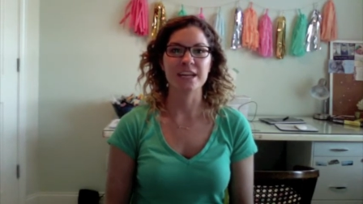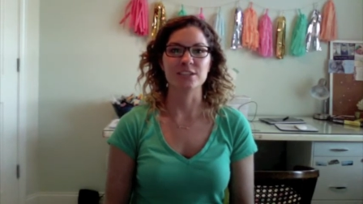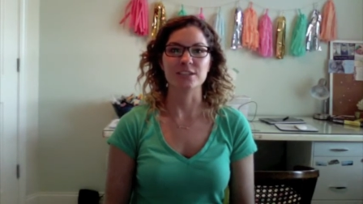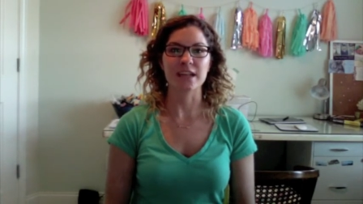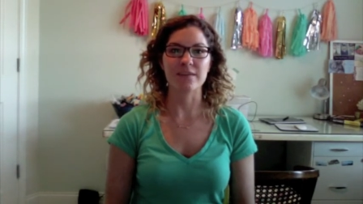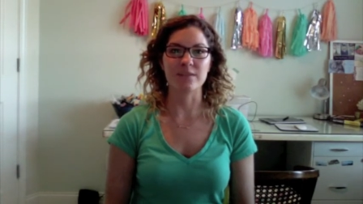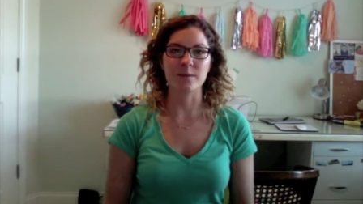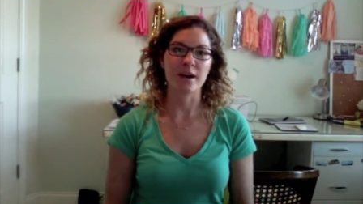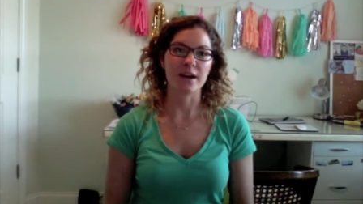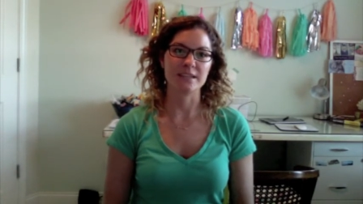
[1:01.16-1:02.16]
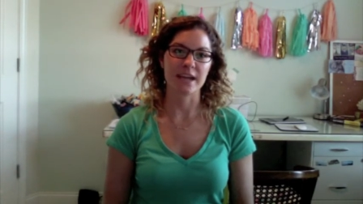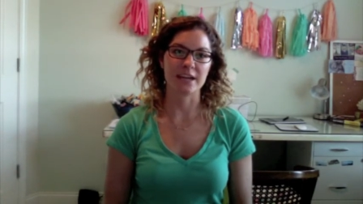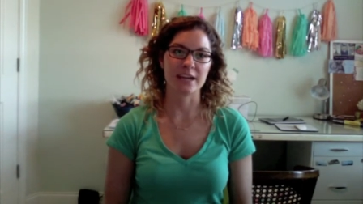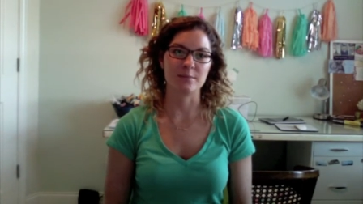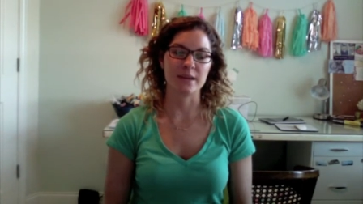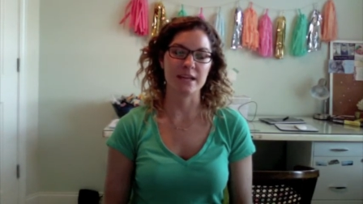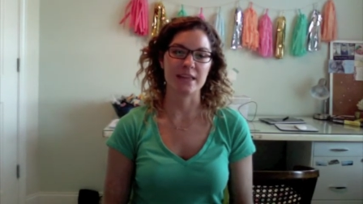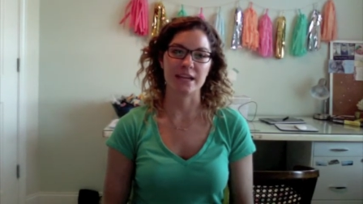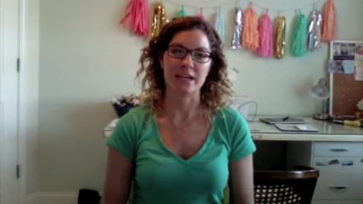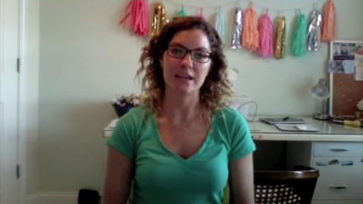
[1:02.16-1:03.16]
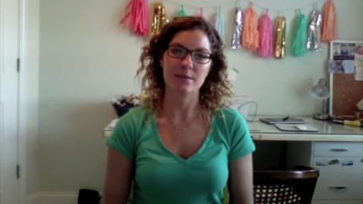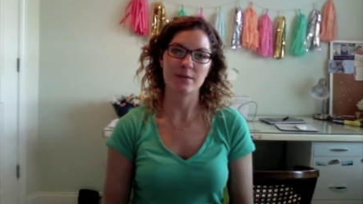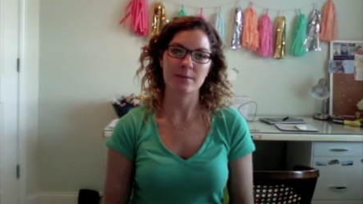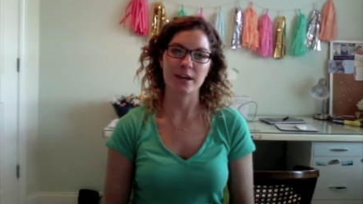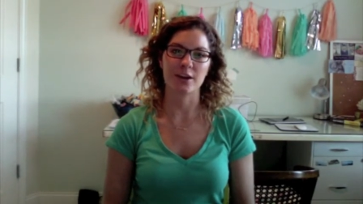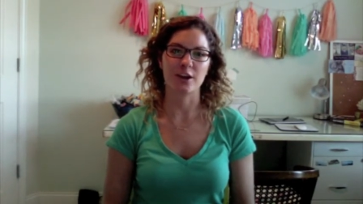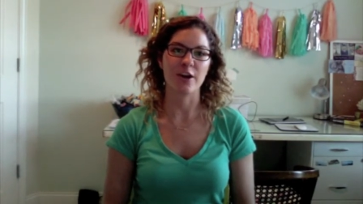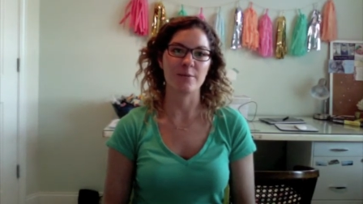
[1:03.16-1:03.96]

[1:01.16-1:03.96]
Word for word: just have them contact me. They can email me or call